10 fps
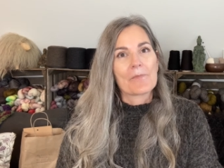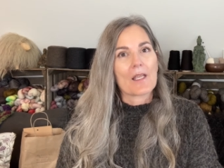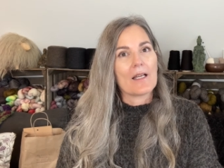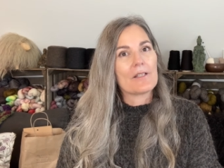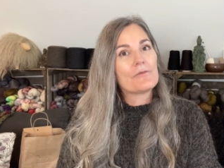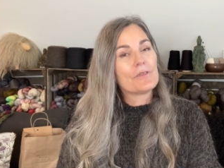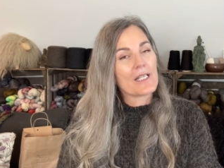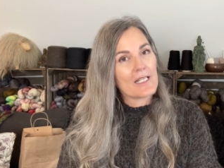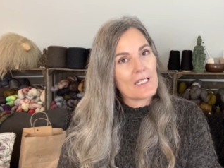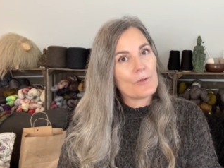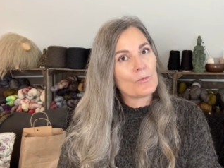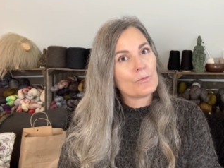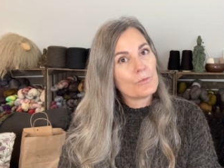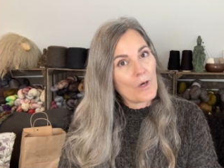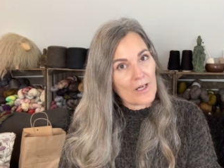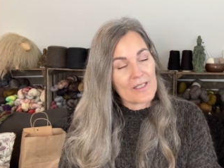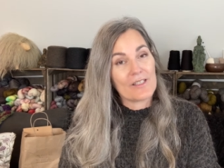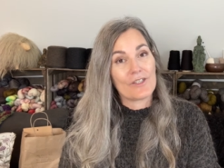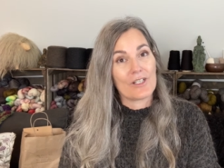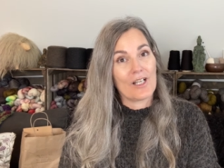I really
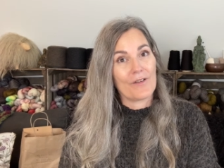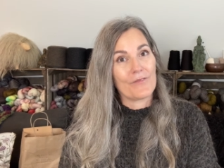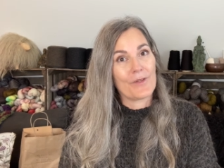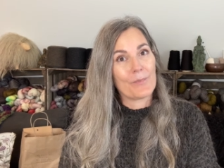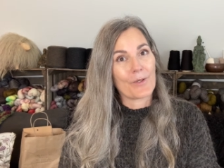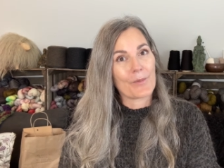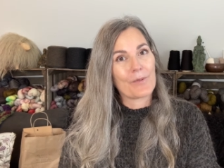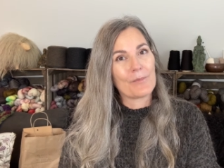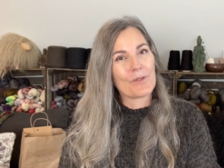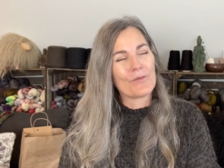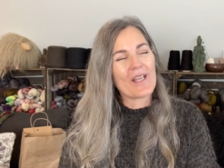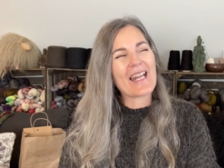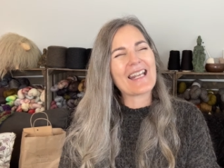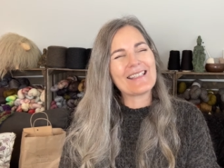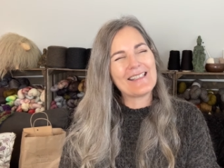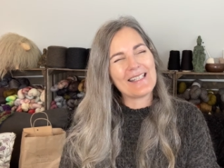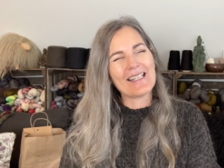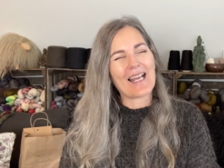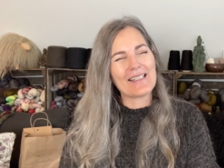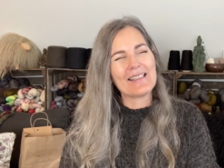wanted to love the Barbie movie, and I
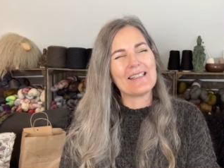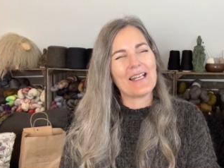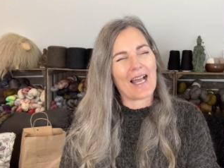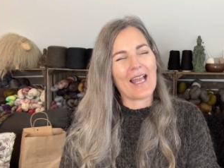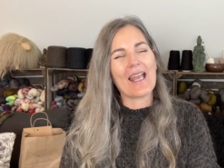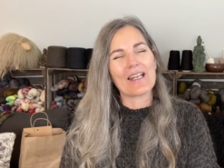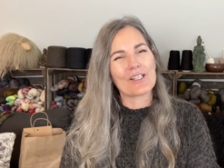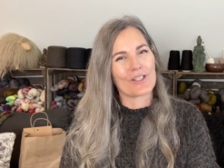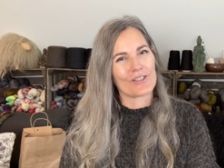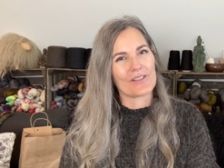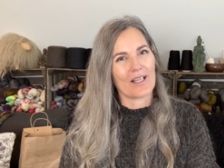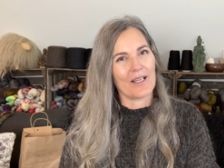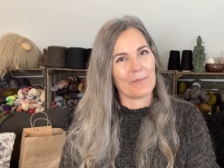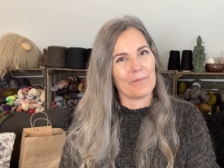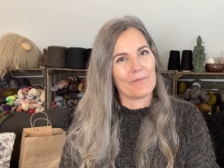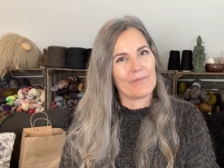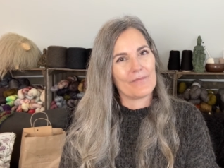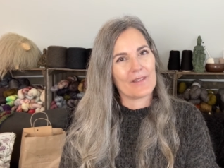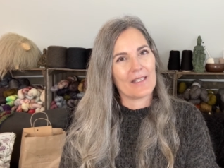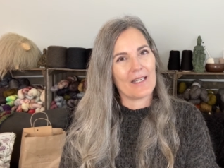did. I I had a good time.
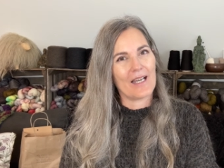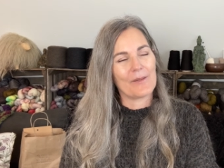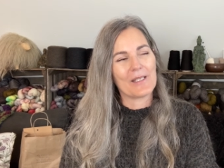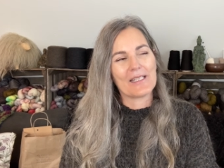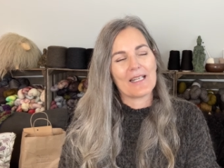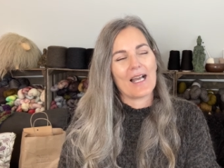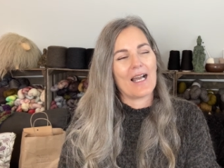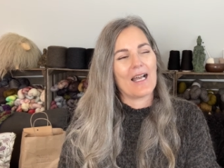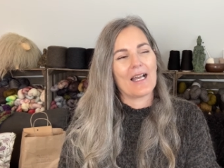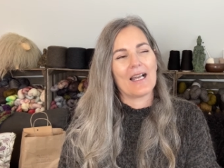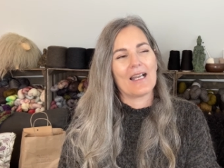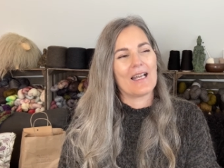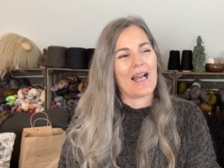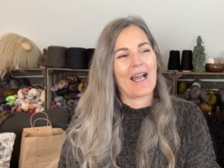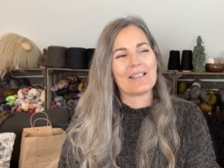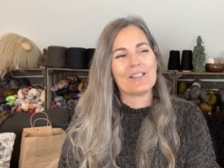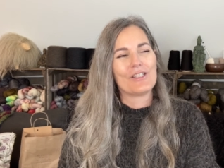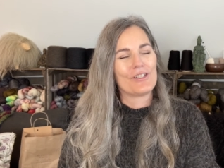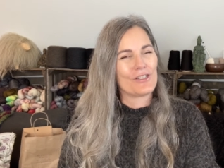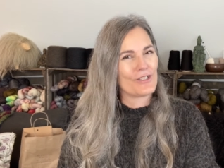I mean, I I
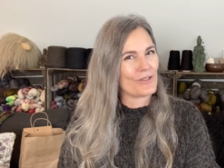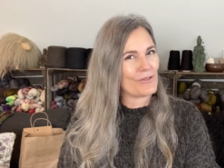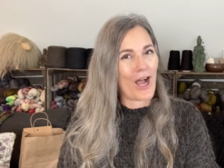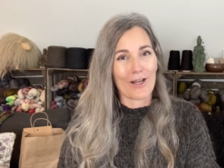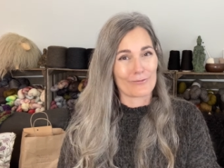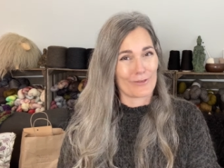do not